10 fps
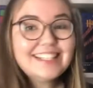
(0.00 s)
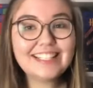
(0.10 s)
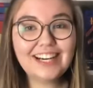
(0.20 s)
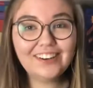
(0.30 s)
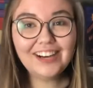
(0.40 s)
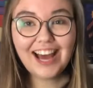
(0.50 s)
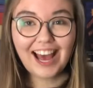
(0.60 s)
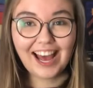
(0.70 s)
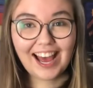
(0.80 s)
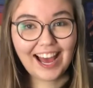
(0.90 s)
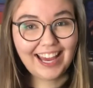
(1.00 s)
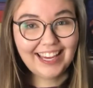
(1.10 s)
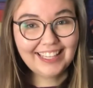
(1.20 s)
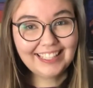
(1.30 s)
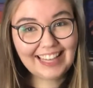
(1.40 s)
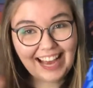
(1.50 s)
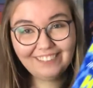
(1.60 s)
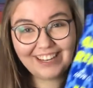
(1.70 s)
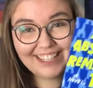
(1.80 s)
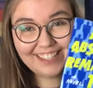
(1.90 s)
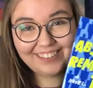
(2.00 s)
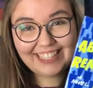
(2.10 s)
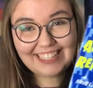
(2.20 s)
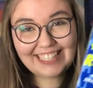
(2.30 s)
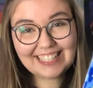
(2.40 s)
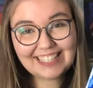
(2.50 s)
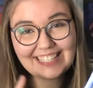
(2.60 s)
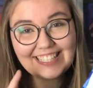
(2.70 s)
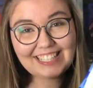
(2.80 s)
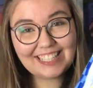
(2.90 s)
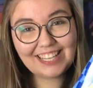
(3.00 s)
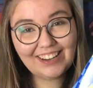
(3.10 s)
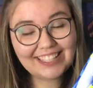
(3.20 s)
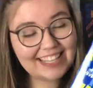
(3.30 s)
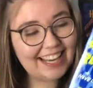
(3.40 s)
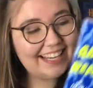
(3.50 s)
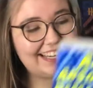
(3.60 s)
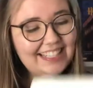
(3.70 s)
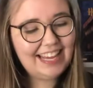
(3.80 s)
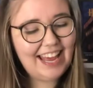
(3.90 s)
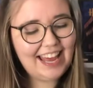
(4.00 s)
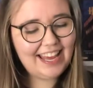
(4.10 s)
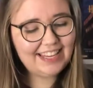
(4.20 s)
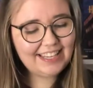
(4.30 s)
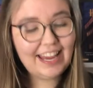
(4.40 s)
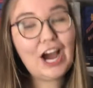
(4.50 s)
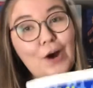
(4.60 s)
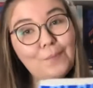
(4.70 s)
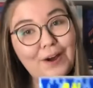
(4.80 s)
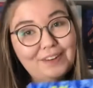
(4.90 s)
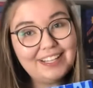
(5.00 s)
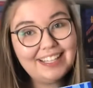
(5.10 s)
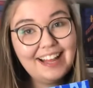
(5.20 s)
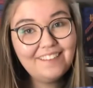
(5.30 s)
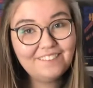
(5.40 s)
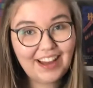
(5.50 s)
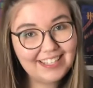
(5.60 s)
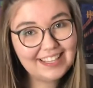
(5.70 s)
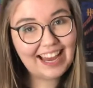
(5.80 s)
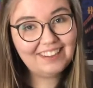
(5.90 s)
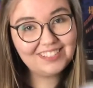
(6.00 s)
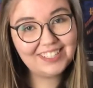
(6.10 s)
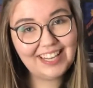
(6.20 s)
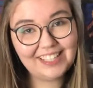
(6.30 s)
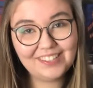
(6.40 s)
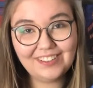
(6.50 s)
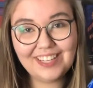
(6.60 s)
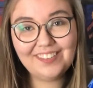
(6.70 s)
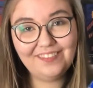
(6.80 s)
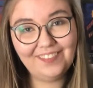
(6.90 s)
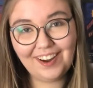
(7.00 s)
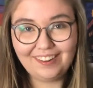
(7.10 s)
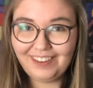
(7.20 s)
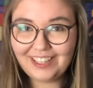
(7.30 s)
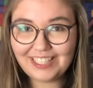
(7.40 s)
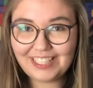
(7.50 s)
So I can't wait to read this, so excited, and I hope I will find time to get to it very